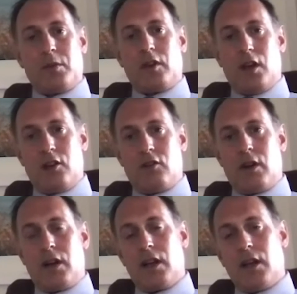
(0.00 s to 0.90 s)

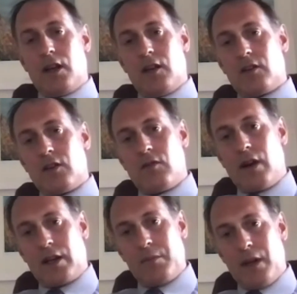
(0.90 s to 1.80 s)
surgery is
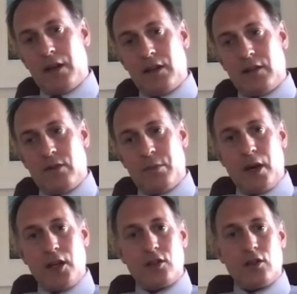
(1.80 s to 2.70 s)
recommended for
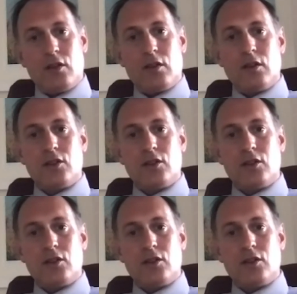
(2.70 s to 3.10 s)
patients